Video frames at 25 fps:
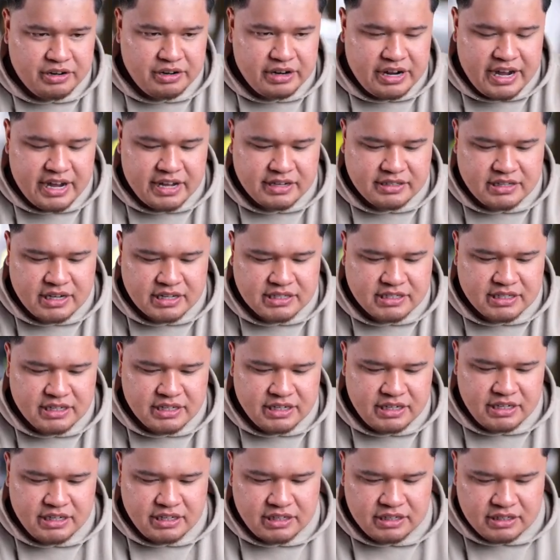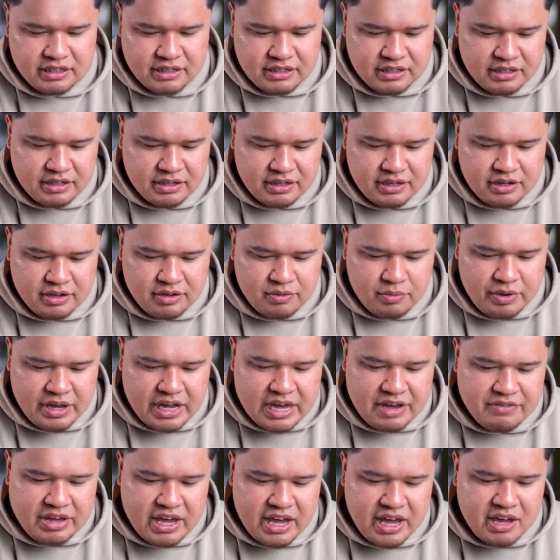at Tuscany. We
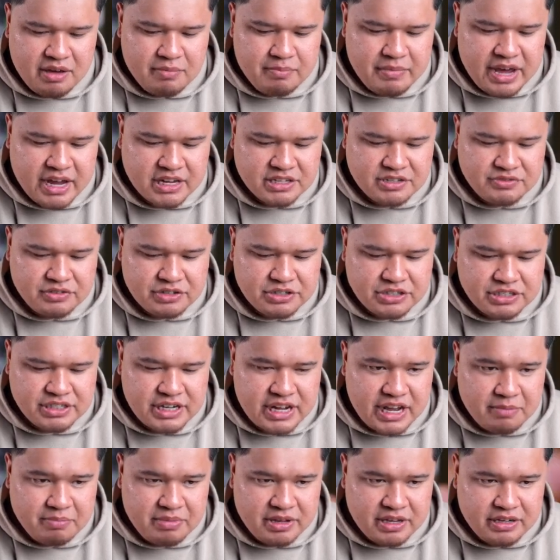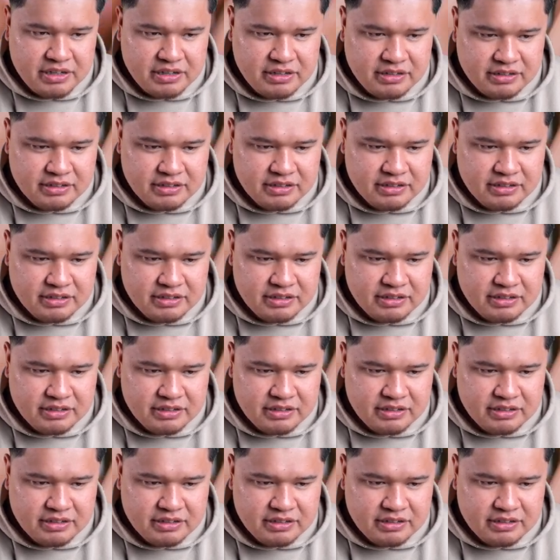have a Max Verstappen.